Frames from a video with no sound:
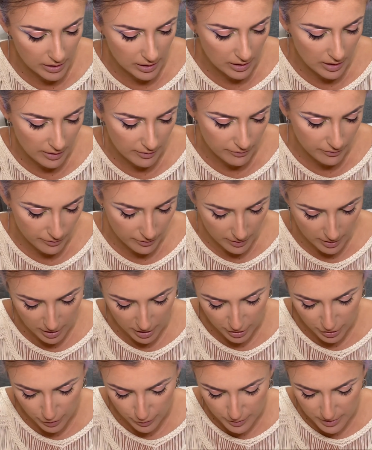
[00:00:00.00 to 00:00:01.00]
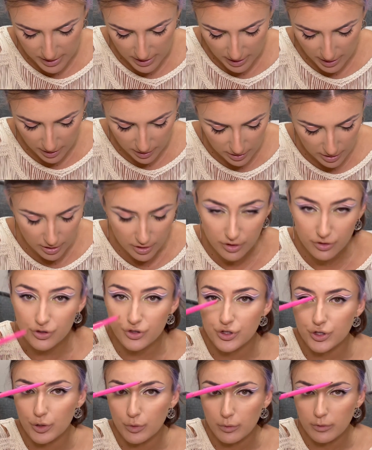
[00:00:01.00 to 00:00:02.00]
love using the
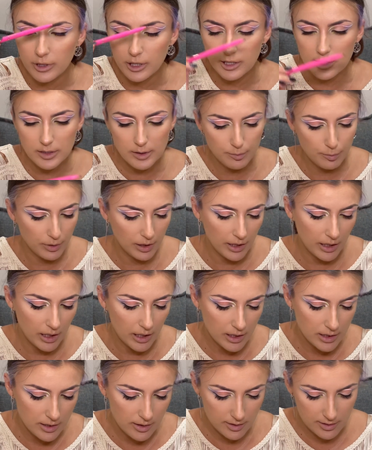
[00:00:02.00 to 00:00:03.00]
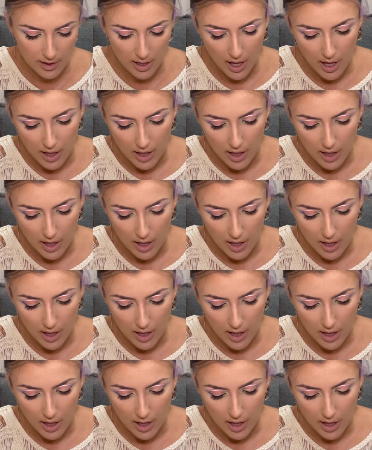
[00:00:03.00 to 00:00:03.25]
Juvia's Place